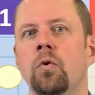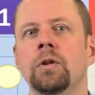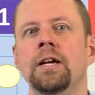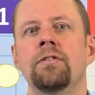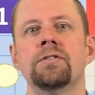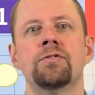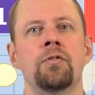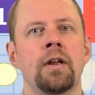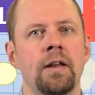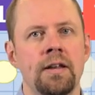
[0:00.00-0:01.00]
only under
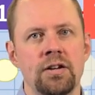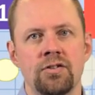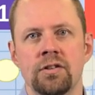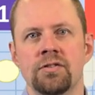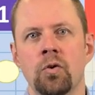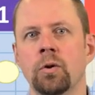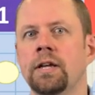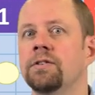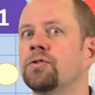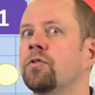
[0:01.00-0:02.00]
certain conditions,
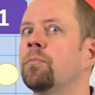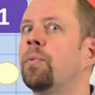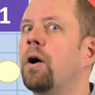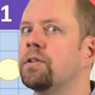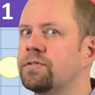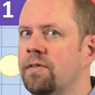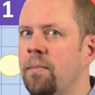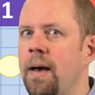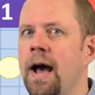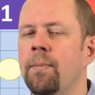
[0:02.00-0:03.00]
only in certain parts of the
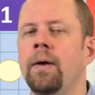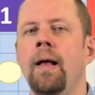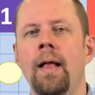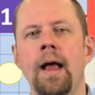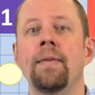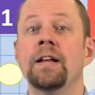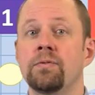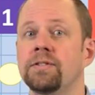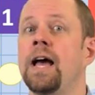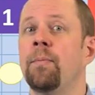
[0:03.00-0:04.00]
map. And that's
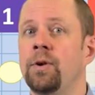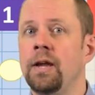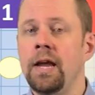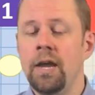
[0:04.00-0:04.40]
what's happening